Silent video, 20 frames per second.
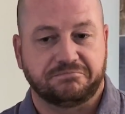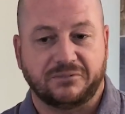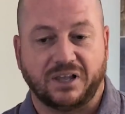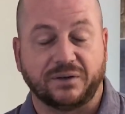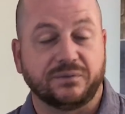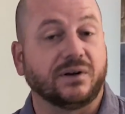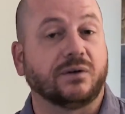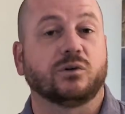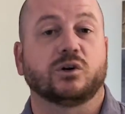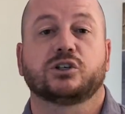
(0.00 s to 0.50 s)

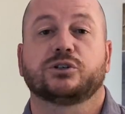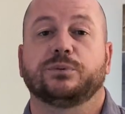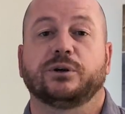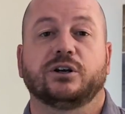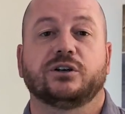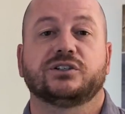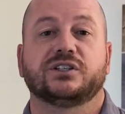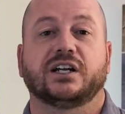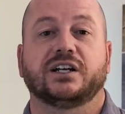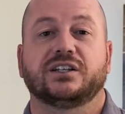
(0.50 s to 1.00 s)
I've never
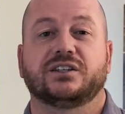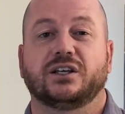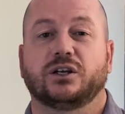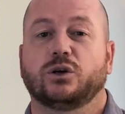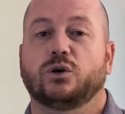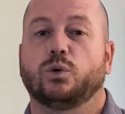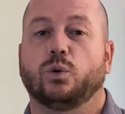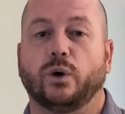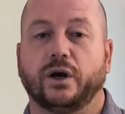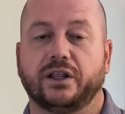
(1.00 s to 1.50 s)
experienced anything
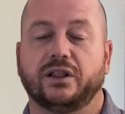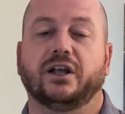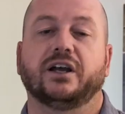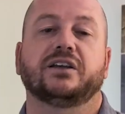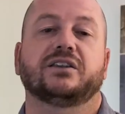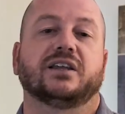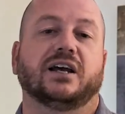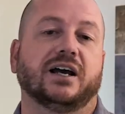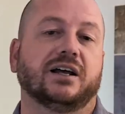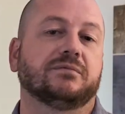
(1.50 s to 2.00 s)
quite
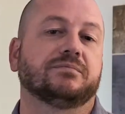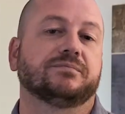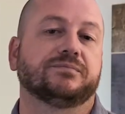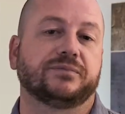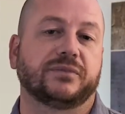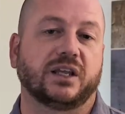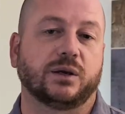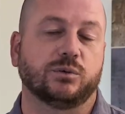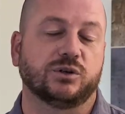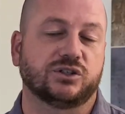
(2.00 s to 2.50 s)
like that.
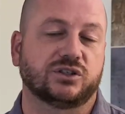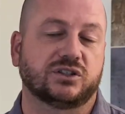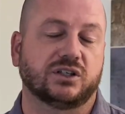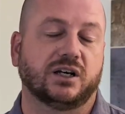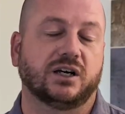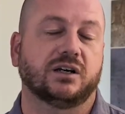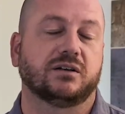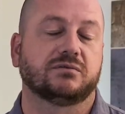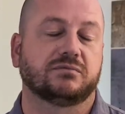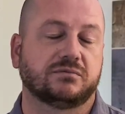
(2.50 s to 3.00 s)
It was
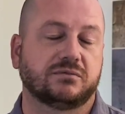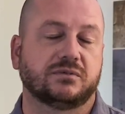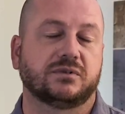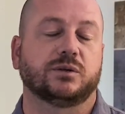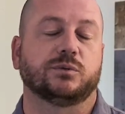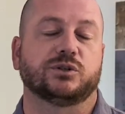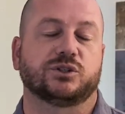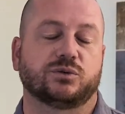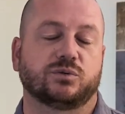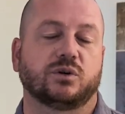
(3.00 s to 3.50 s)

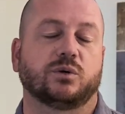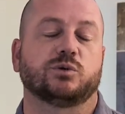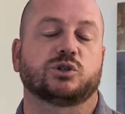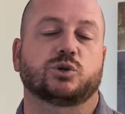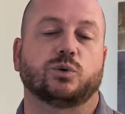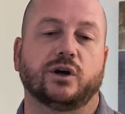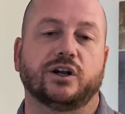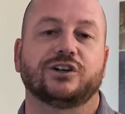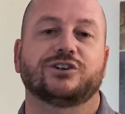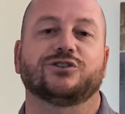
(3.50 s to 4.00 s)

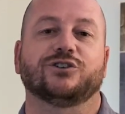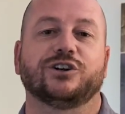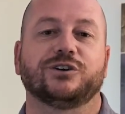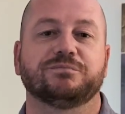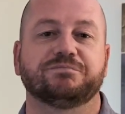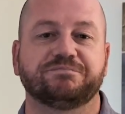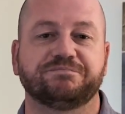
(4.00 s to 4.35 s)
quite a treat.